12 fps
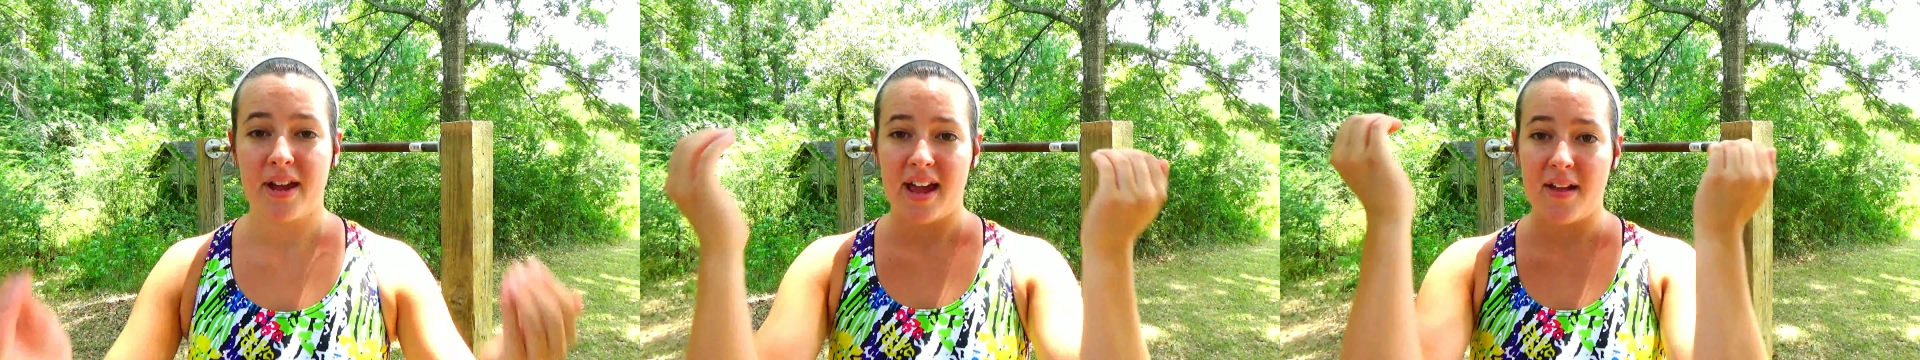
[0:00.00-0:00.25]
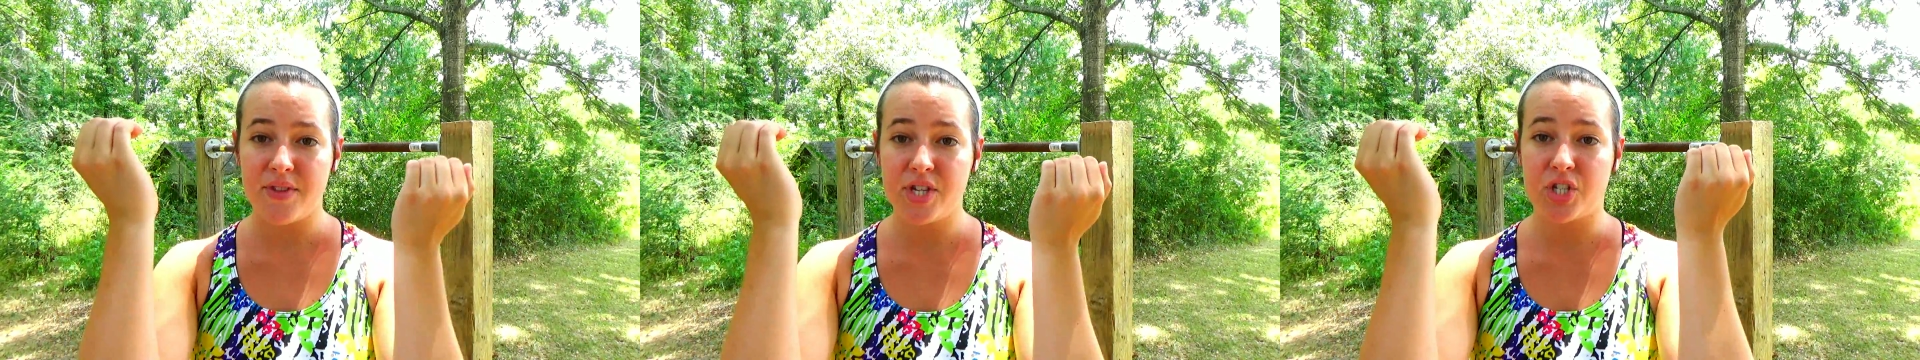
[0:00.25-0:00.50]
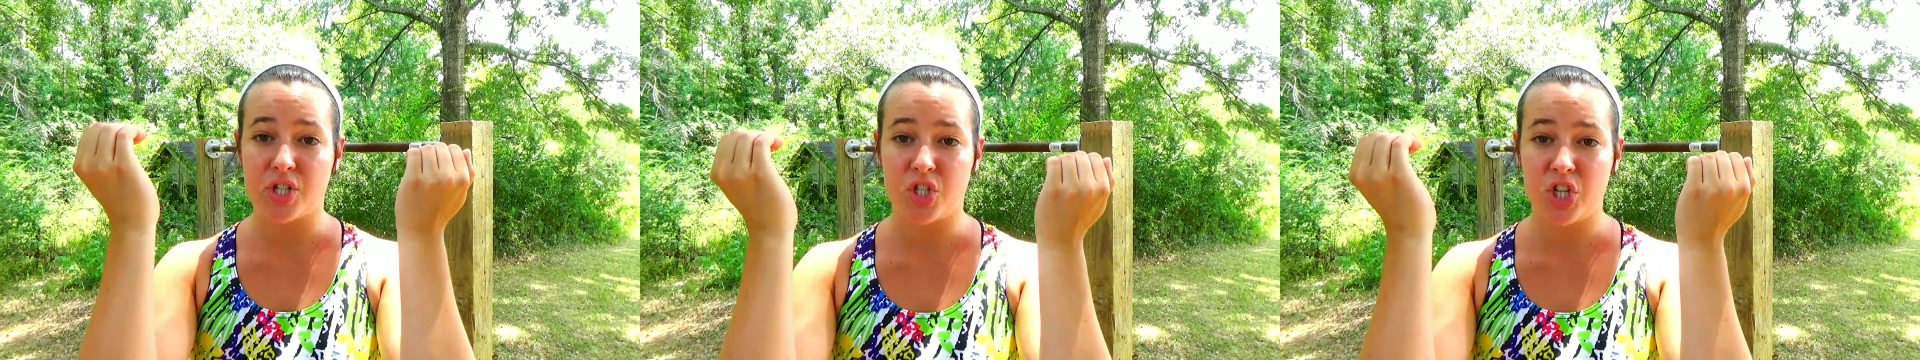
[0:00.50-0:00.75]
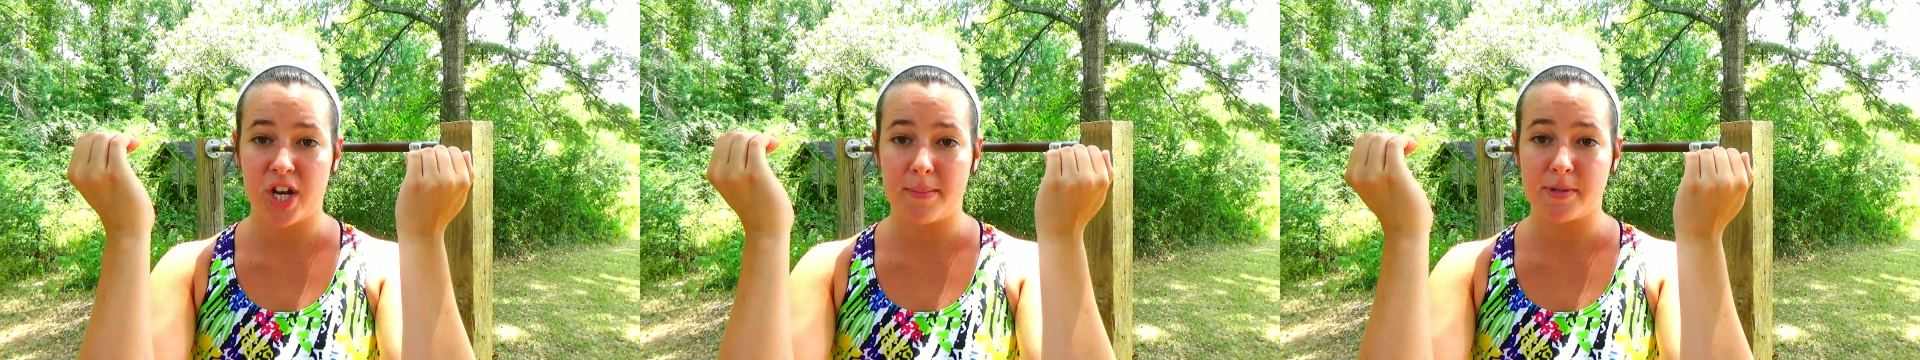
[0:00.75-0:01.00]
and these just
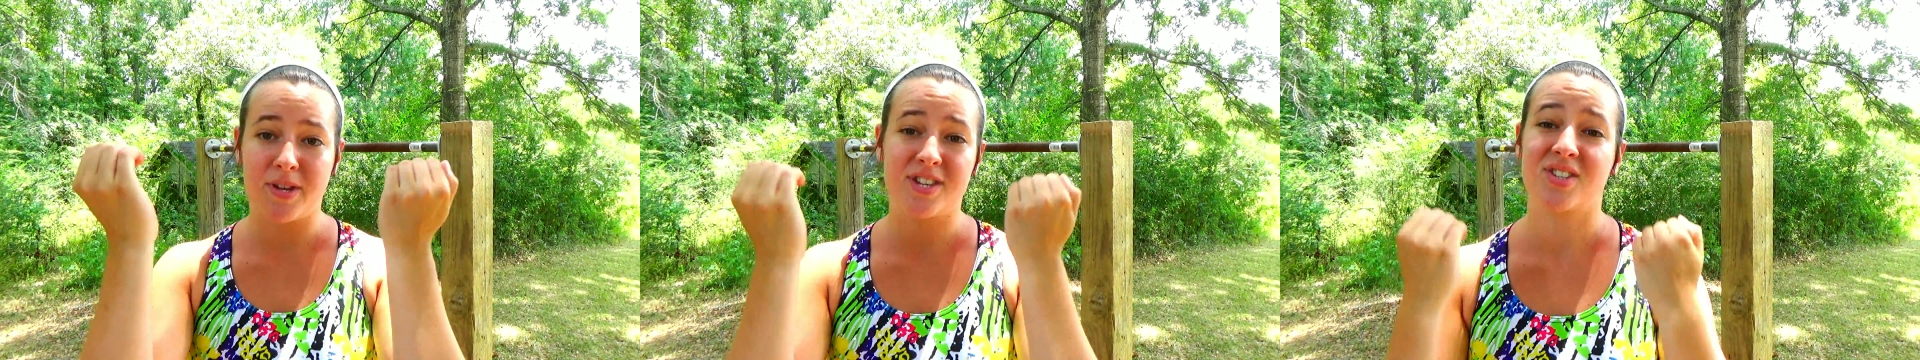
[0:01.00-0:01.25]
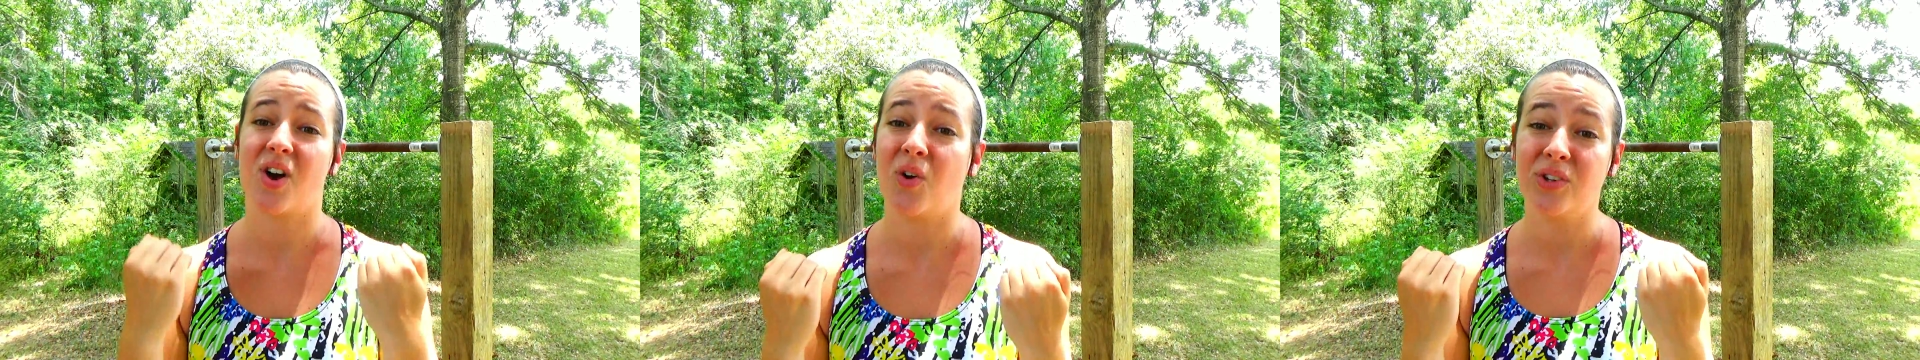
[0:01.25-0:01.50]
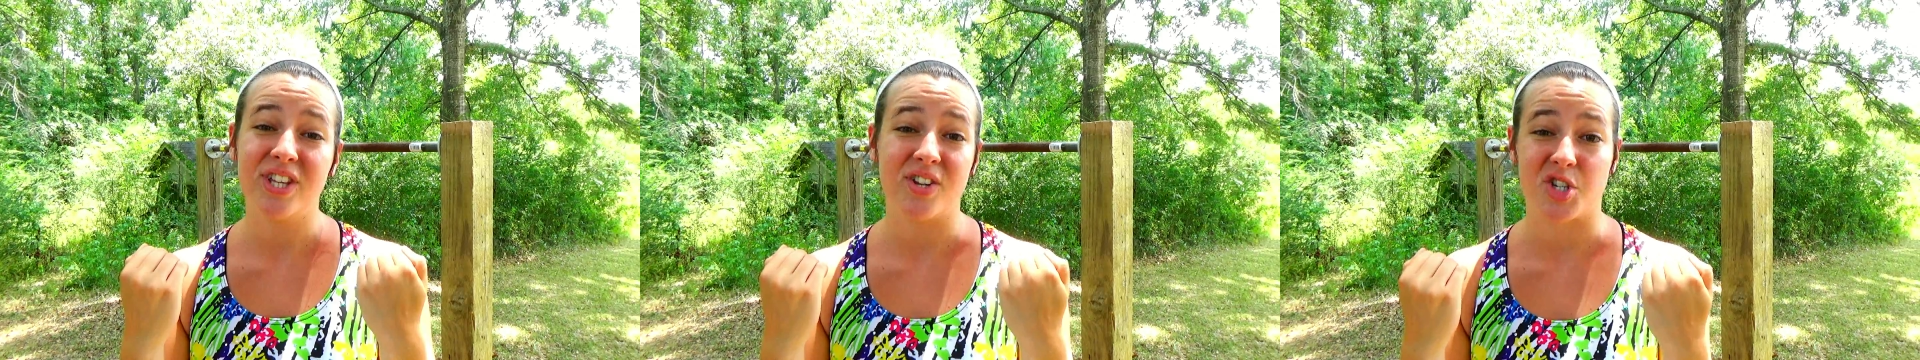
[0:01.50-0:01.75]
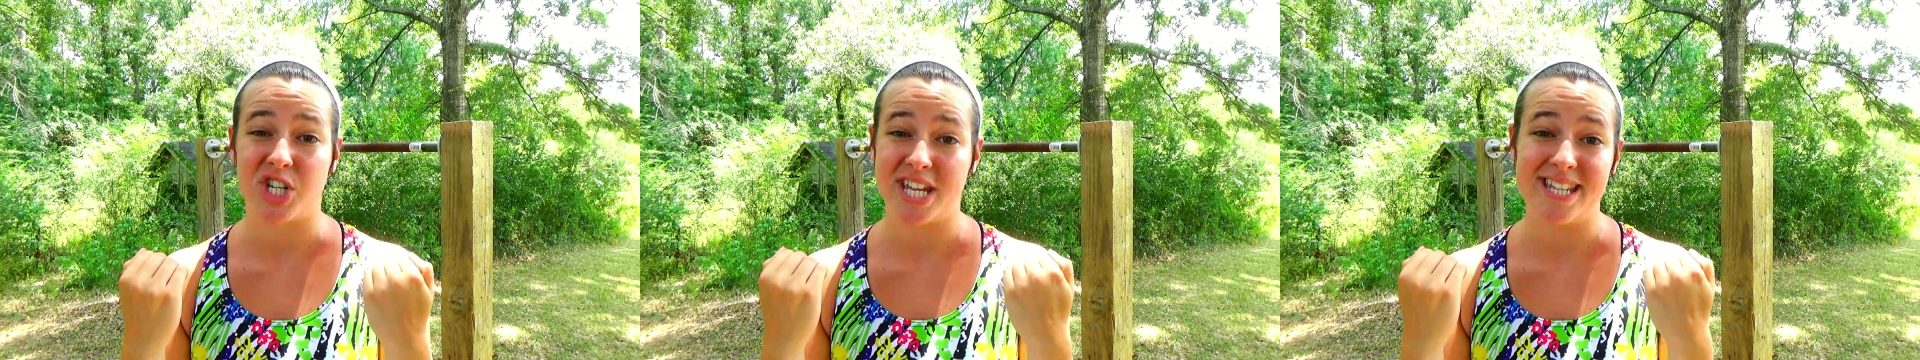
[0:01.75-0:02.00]
chin-ups because only
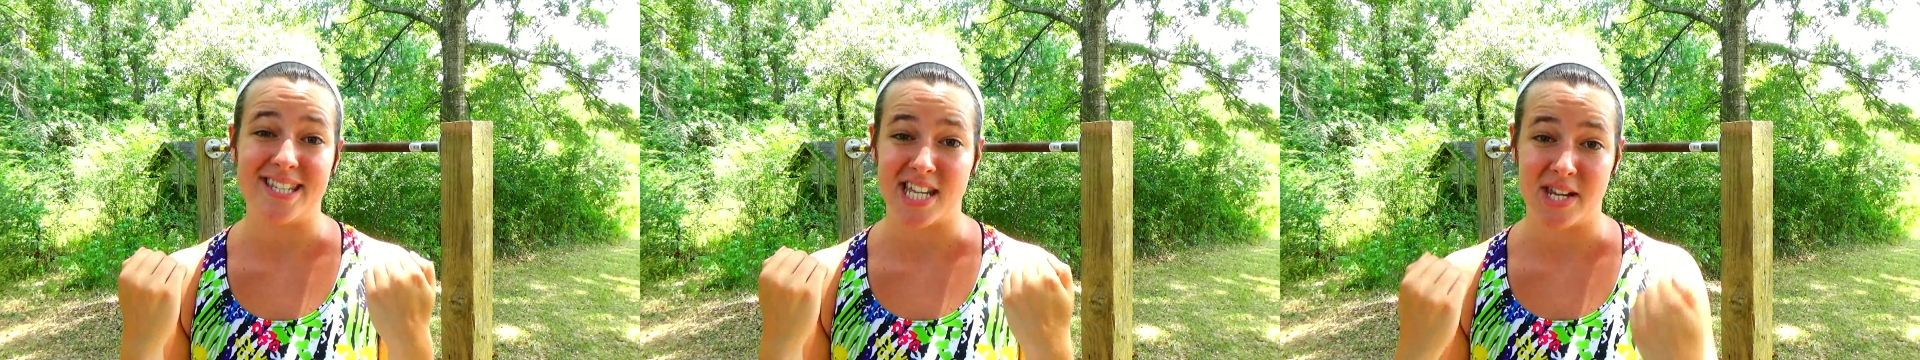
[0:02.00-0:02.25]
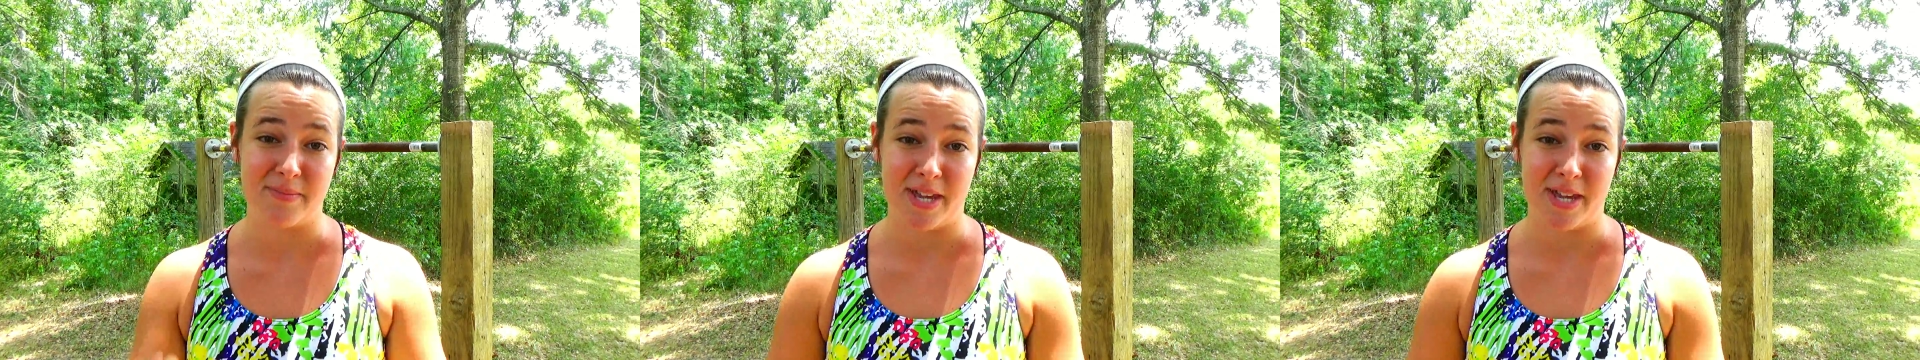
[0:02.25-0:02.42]
your chin's gonna